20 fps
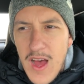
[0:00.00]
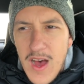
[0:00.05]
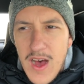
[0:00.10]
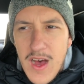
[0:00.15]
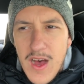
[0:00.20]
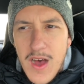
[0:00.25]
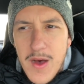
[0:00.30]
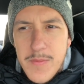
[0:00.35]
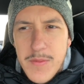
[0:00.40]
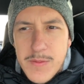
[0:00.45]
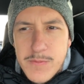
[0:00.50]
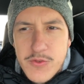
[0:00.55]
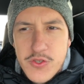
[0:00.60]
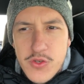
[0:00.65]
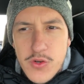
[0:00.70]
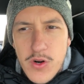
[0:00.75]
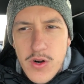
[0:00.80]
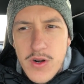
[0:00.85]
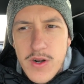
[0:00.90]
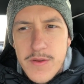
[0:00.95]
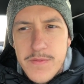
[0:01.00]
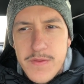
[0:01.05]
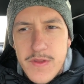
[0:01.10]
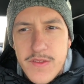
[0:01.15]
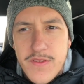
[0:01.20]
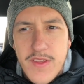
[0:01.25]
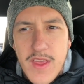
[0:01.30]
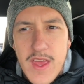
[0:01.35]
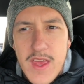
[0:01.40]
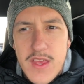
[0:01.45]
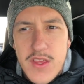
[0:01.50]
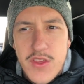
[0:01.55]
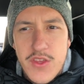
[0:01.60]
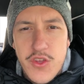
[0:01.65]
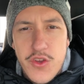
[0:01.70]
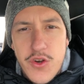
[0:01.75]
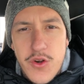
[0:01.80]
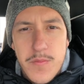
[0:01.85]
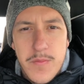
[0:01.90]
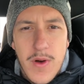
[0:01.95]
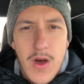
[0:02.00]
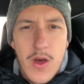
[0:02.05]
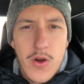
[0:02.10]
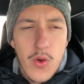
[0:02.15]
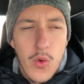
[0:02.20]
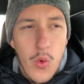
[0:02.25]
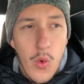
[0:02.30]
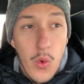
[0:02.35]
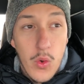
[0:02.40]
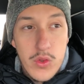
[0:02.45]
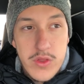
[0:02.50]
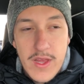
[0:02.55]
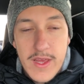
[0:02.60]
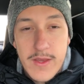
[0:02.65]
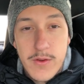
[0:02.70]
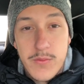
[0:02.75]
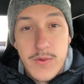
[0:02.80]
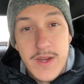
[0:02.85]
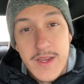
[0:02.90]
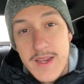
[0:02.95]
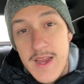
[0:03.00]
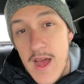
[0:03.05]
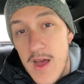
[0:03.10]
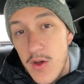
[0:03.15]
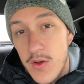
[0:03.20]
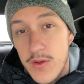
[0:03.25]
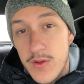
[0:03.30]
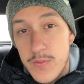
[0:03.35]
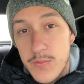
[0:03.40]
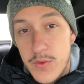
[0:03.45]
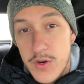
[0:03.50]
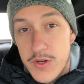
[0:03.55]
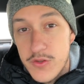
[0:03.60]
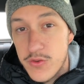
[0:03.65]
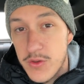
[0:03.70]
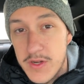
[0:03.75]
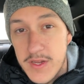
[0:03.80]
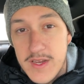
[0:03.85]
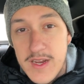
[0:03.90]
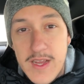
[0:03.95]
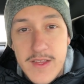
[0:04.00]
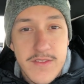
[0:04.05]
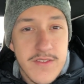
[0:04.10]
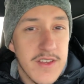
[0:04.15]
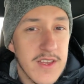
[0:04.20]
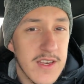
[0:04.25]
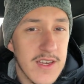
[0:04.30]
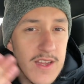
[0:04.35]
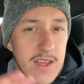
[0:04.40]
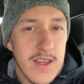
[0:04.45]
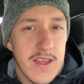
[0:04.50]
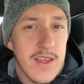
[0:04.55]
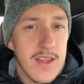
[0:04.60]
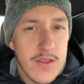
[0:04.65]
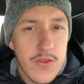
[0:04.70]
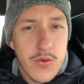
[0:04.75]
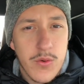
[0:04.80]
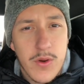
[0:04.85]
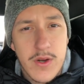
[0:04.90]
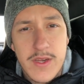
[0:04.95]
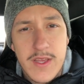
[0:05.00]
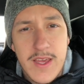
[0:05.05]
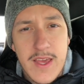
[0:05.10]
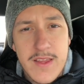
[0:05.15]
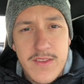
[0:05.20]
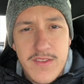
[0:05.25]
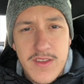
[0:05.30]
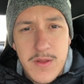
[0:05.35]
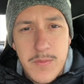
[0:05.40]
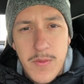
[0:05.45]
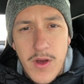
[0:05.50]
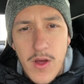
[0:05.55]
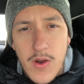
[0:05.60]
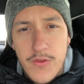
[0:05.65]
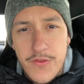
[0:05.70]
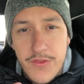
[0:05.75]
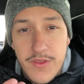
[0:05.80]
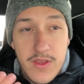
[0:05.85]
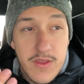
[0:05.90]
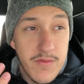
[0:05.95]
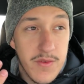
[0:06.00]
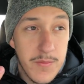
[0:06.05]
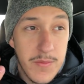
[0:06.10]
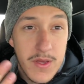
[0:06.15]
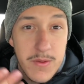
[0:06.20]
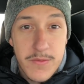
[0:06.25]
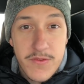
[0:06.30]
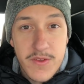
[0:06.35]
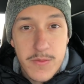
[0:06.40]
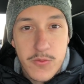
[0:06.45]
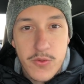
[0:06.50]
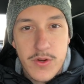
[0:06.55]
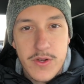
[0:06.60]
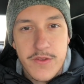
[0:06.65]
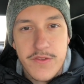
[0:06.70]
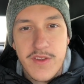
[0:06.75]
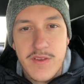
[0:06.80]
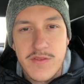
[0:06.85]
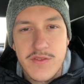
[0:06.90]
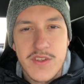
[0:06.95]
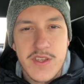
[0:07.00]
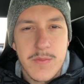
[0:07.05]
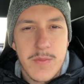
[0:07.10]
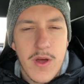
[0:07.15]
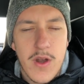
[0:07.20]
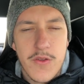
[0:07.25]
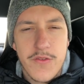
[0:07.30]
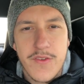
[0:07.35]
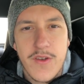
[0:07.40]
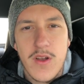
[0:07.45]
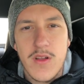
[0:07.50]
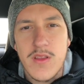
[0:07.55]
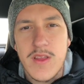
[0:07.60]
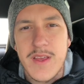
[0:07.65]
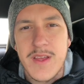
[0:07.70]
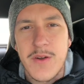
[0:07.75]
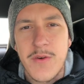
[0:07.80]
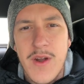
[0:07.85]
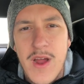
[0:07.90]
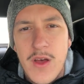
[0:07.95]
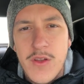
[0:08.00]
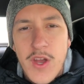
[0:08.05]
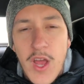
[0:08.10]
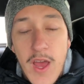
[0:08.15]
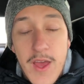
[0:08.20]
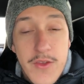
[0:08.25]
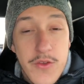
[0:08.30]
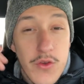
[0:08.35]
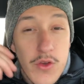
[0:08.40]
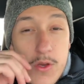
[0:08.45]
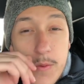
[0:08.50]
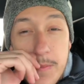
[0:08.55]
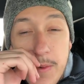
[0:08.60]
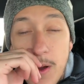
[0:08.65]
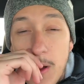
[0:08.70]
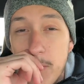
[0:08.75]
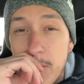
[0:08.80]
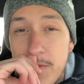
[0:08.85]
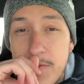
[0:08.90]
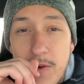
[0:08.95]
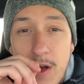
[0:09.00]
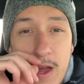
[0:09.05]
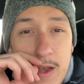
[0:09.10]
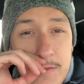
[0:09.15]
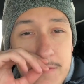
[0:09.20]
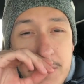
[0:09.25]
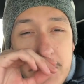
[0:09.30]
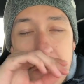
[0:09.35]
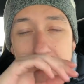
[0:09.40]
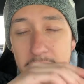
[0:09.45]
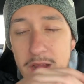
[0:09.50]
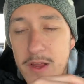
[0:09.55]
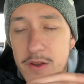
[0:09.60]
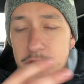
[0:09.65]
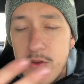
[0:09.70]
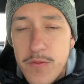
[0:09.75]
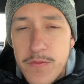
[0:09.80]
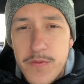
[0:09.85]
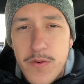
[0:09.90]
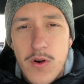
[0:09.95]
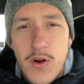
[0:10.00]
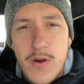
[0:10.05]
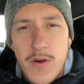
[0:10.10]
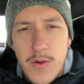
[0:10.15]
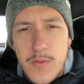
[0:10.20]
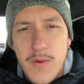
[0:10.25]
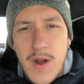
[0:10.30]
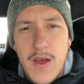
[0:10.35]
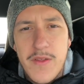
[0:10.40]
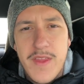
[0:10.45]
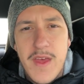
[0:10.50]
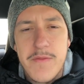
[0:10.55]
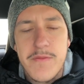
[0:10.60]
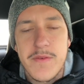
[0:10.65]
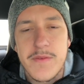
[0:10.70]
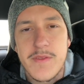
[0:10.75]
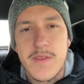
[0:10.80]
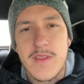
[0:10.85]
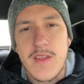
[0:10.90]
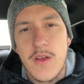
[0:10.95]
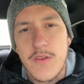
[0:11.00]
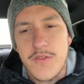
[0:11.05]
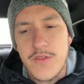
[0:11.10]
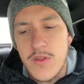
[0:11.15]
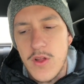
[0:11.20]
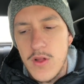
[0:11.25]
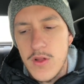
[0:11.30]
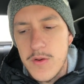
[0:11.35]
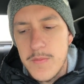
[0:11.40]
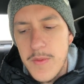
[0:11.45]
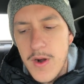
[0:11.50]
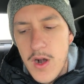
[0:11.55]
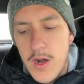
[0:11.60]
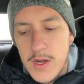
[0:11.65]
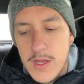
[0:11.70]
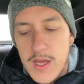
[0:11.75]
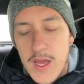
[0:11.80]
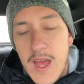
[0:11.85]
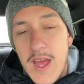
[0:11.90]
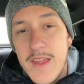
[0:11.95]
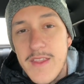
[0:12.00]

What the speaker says: I'm sure if it's a year model old, like right now we're in 2019, in 2018 models, even maybe some 2017 models that are laying around, you could probably find, if they're brand new, for around that $50,000 mark.